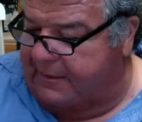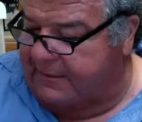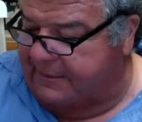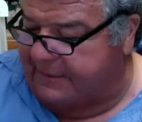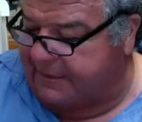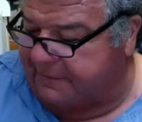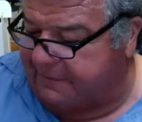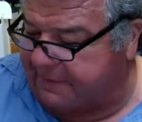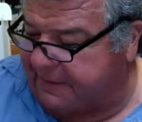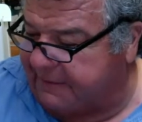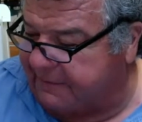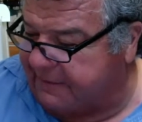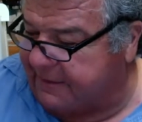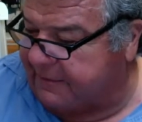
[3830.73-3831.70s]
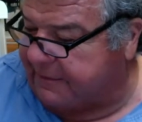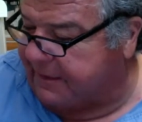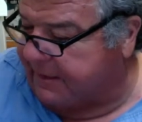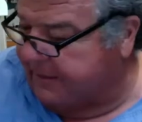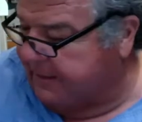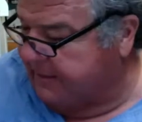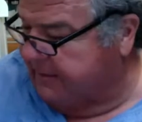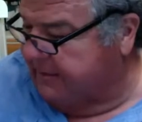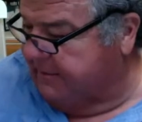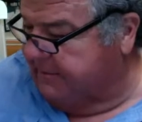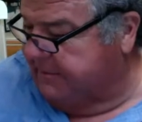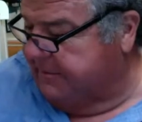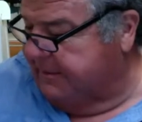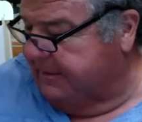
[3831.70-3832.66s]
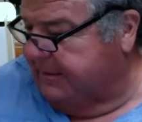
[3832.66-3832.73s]
No fever, no nothing. I'm
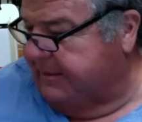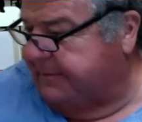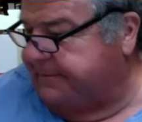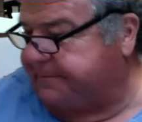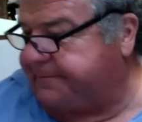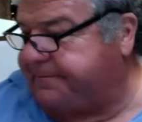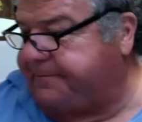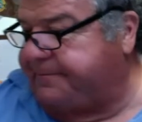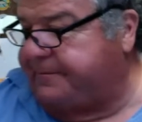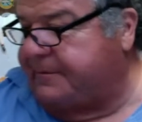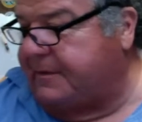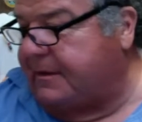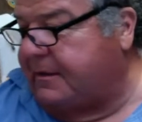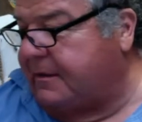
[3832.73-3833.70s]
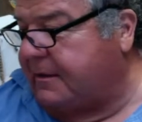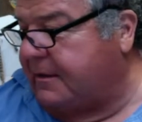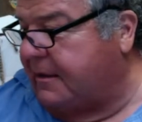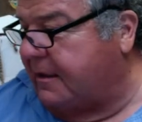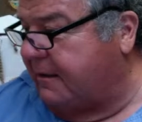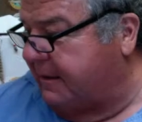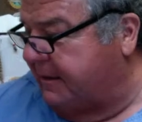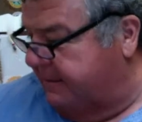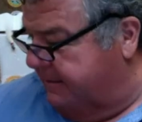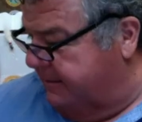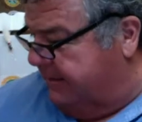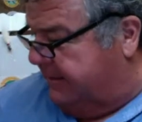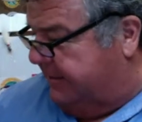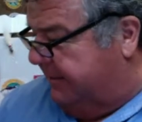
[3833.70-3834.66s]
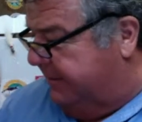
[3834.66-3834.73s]
doing good. All right,
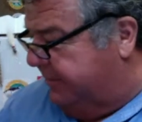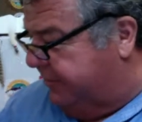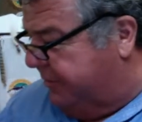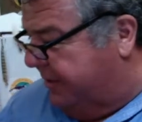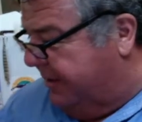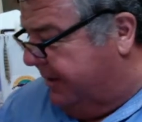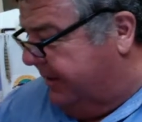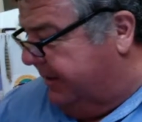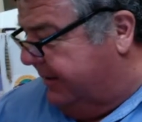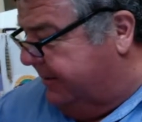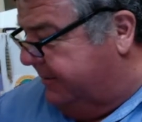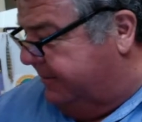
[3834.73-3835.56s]
let's do the drawing.